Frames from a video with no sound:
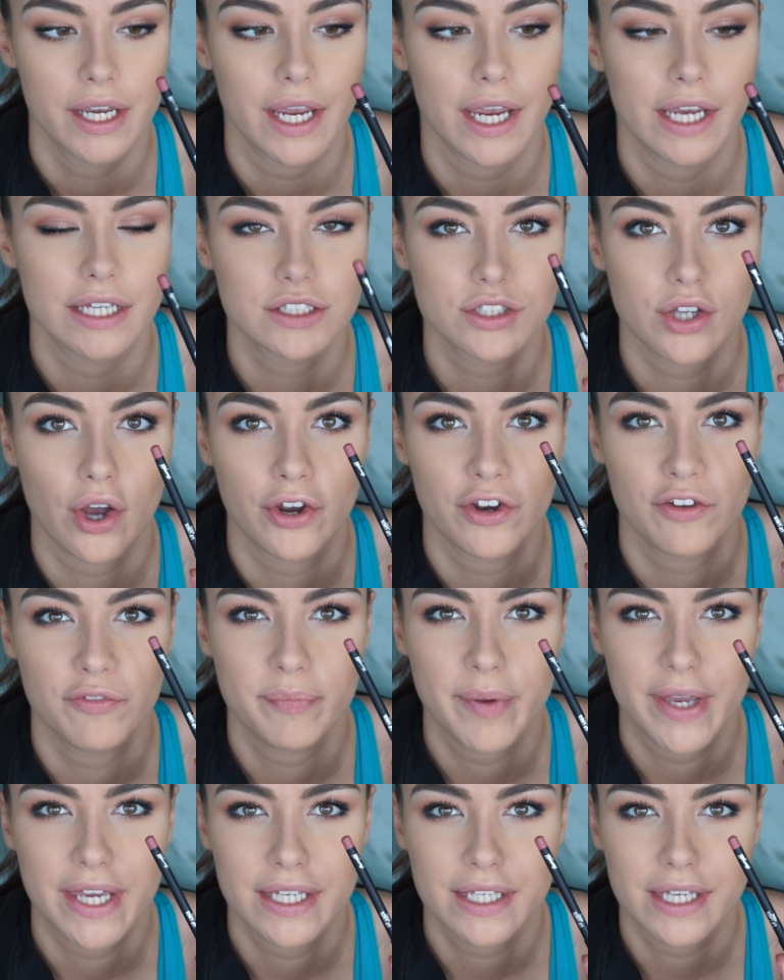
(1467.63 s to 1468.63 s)
It's kind of
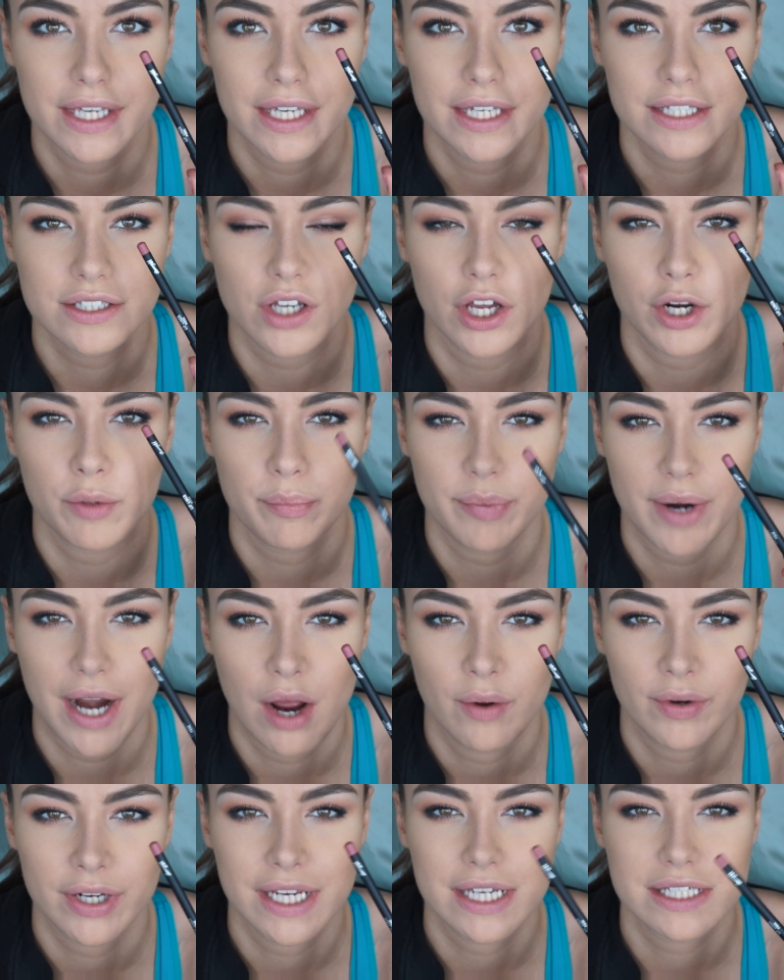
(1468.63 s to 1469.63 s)
pinky, it's kind of
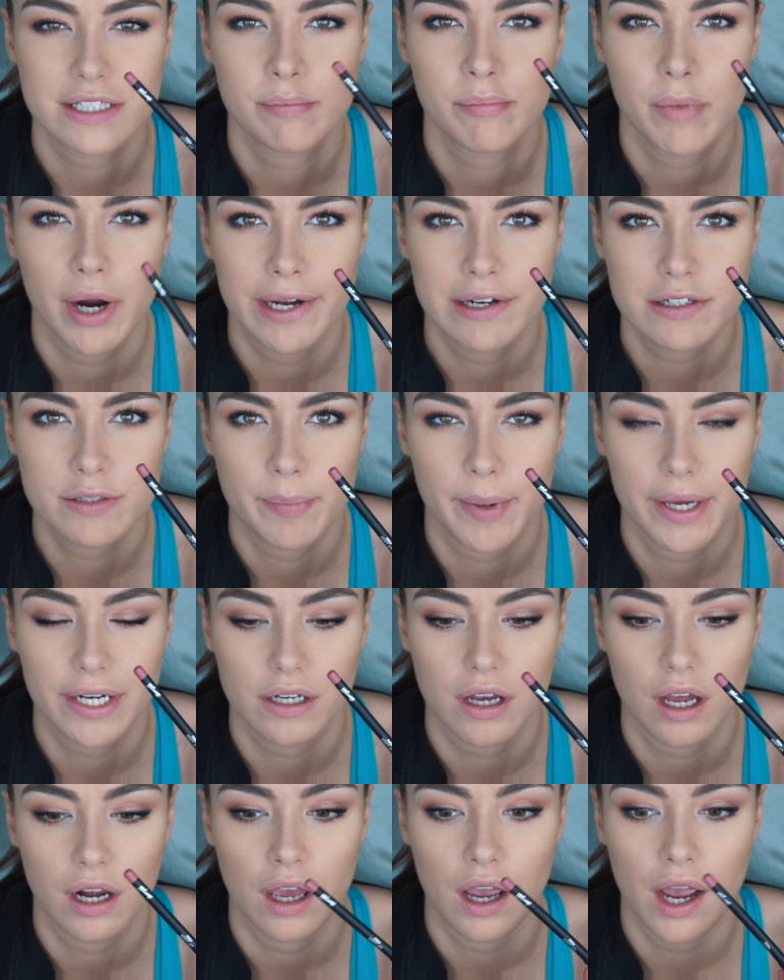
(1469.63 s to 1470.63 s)
browny, it's a My Lips Better
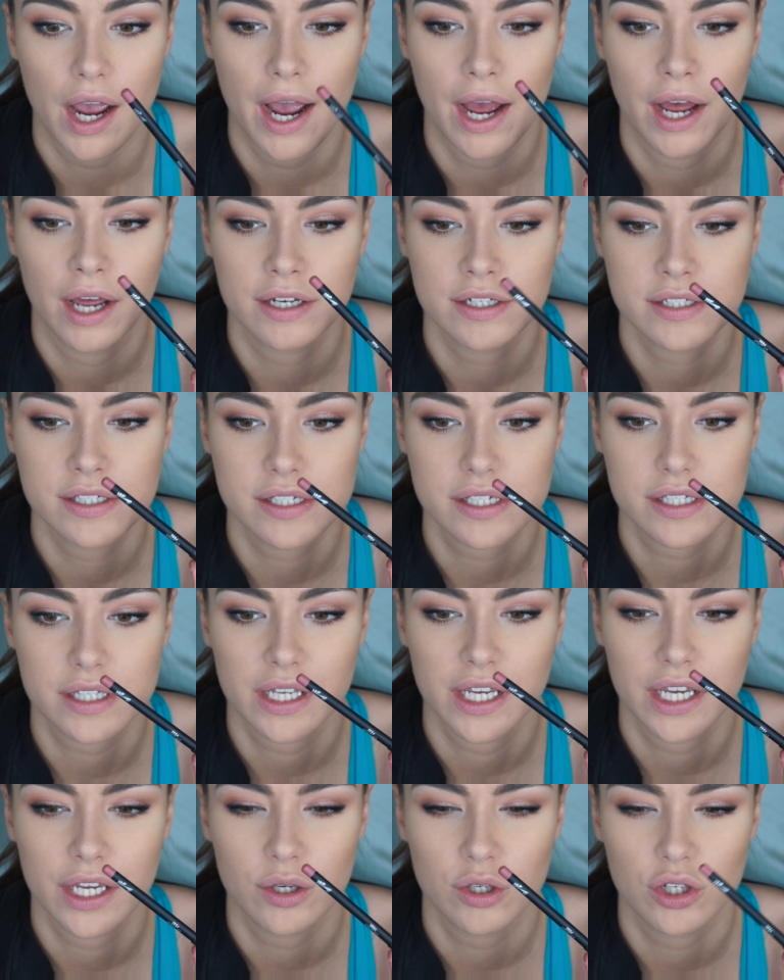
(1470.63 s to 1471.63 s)
colour, and
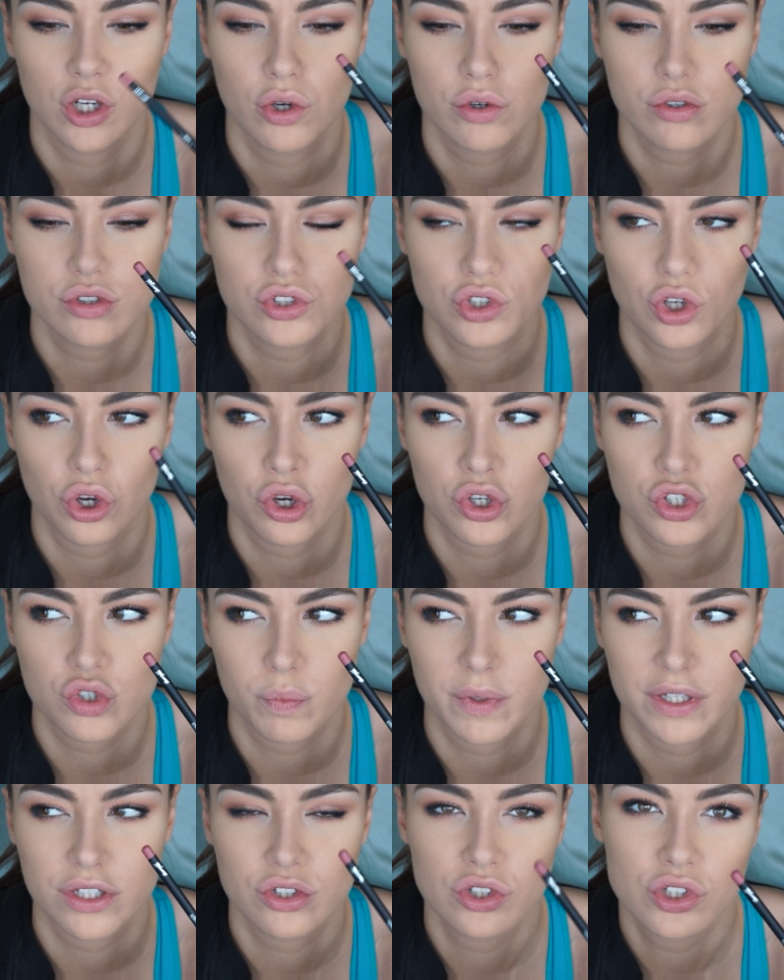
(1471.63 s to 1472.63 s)
it looks good
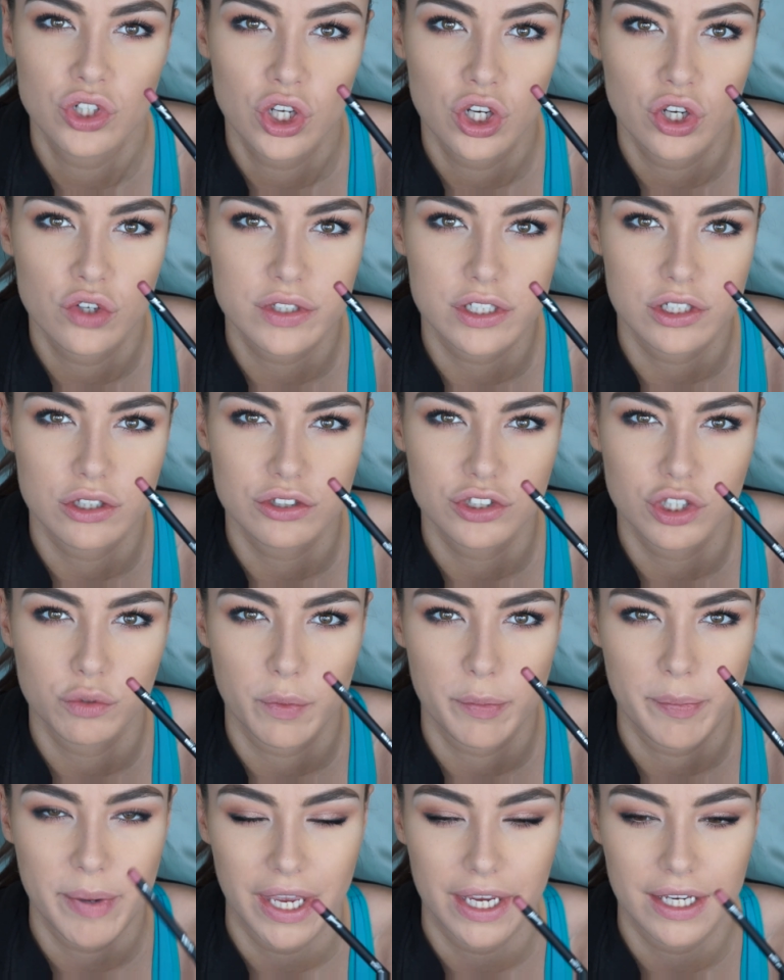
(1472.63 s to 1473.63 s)
with nude, it looks good
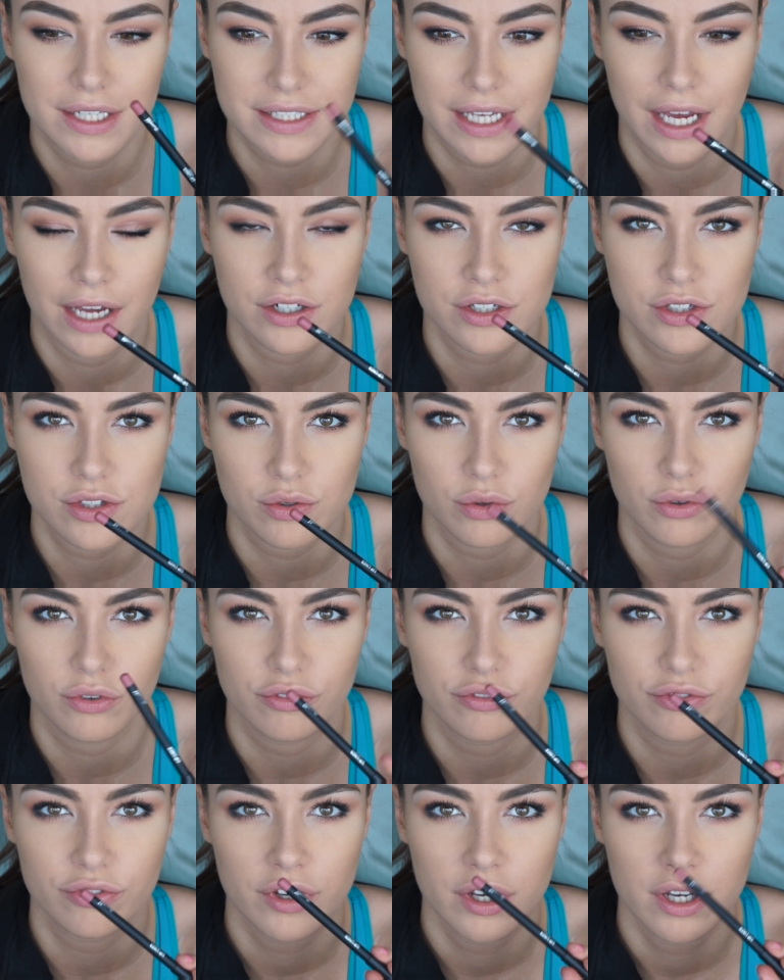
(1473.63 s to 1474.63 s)
with pinks and
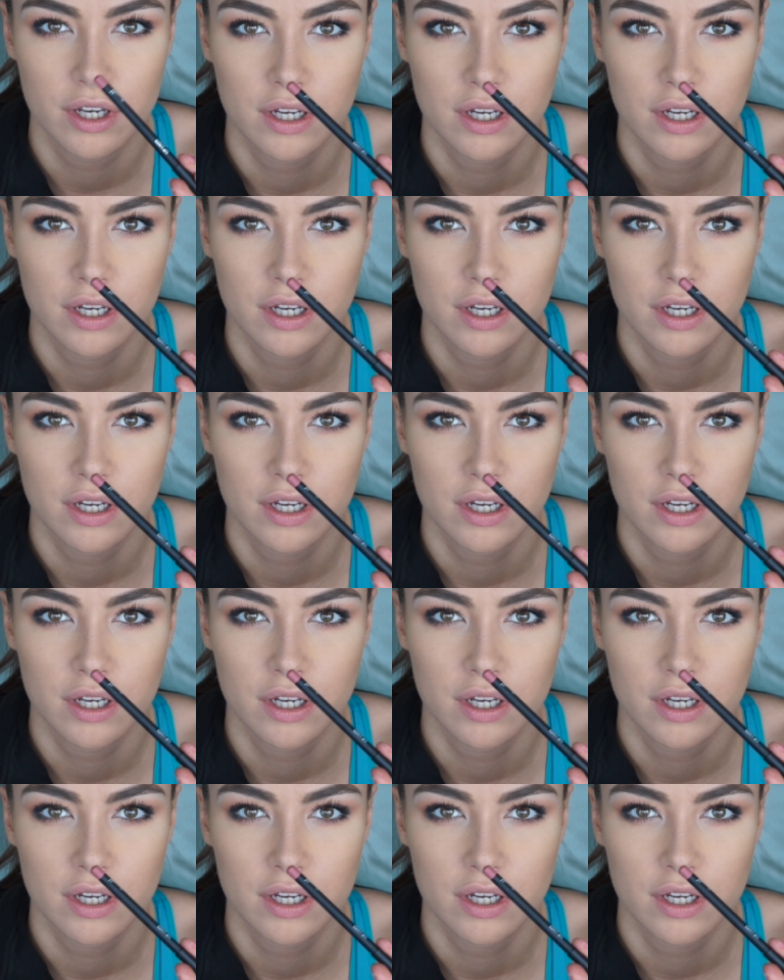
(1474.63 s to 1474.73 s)
sort of